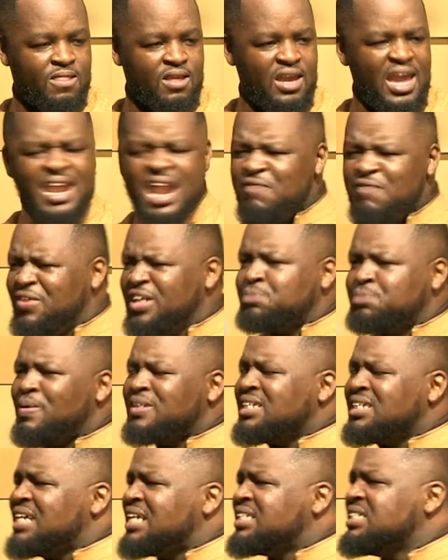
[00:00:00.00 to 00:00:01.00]
An average
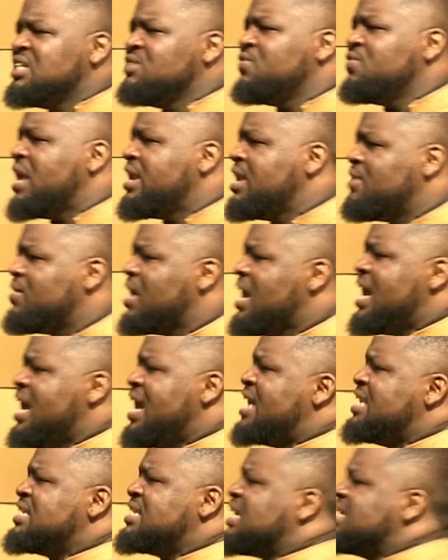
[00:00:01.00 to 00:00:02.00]
person doesn't even have
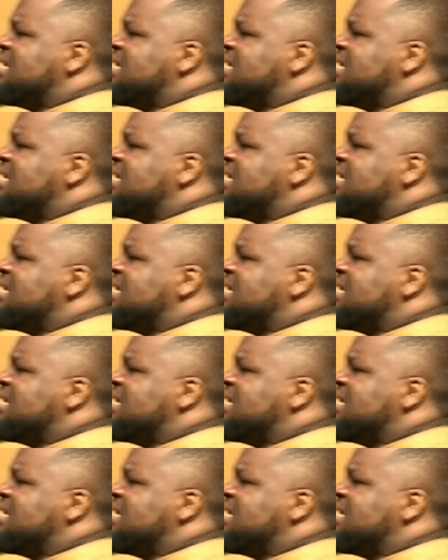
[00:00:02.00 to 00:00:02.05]
anything